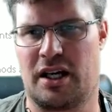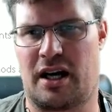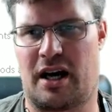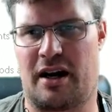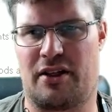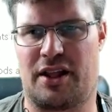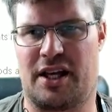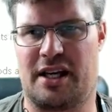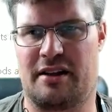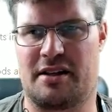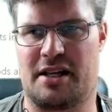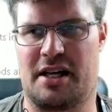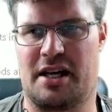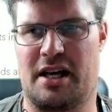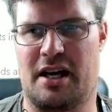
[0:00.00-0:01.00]
I think
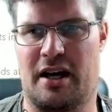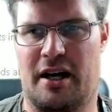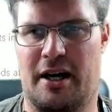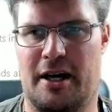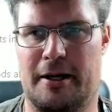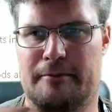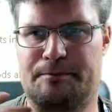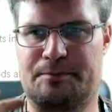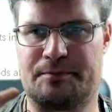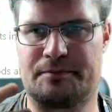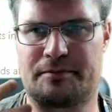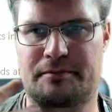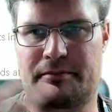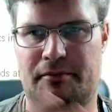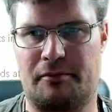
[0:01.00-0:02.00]
the
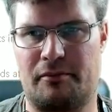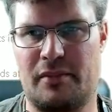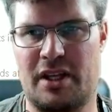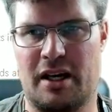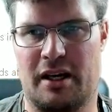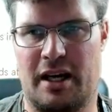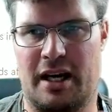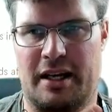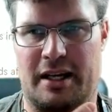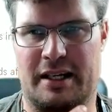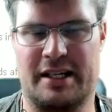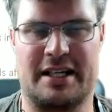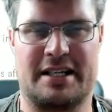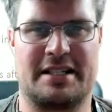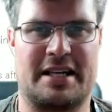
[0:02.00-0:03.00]

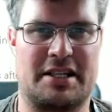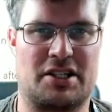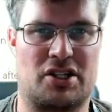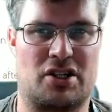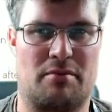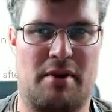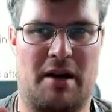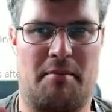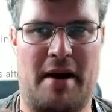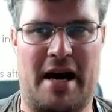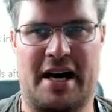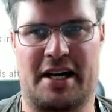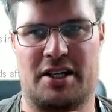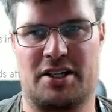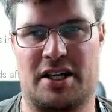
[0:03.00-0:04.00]
lit HTML
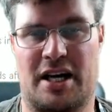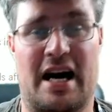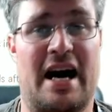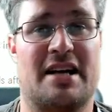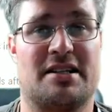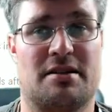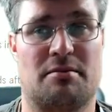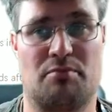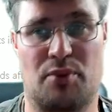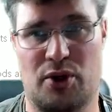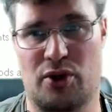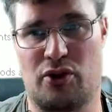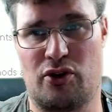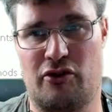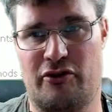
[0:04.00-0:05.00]
package has
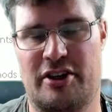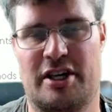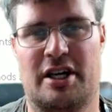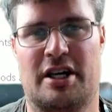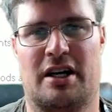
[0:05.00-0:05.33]
improved.